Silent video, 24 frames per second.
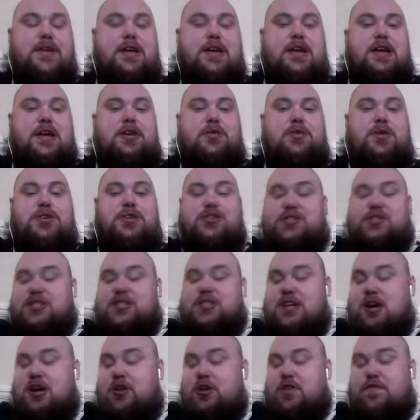you actually
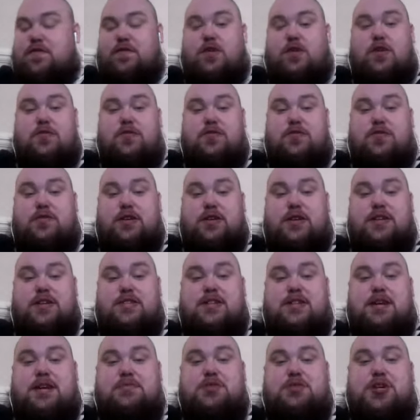start on the 4th string this
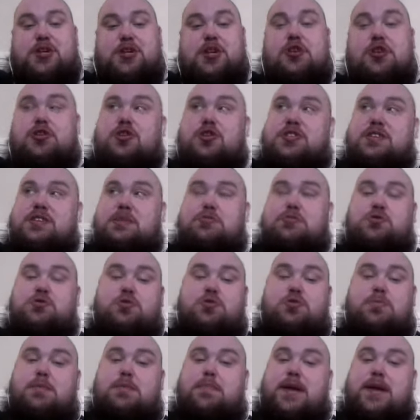time. So you're going to do the same
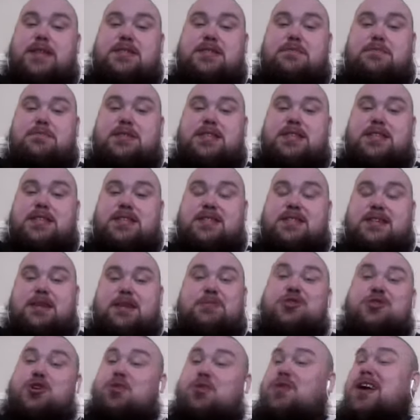strumming pattern, but this time
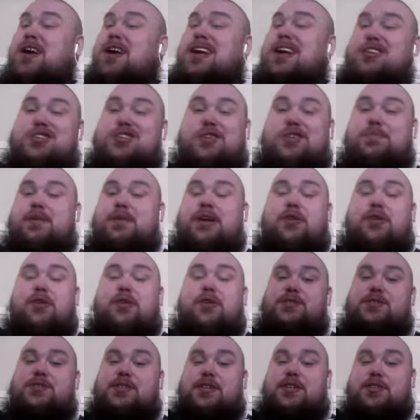you don't actually play all
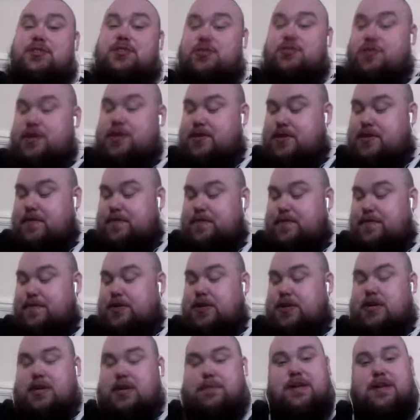6 strings.
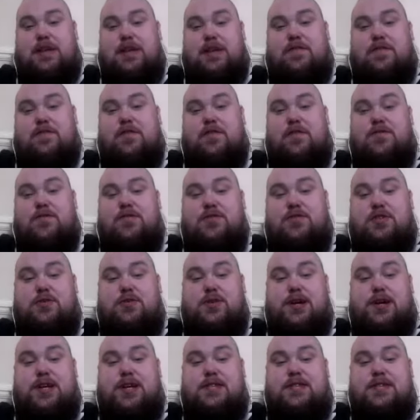You play the 4th string
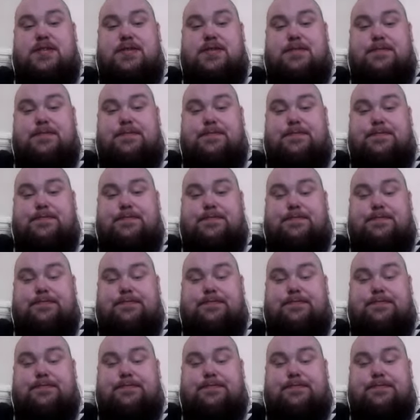twice, and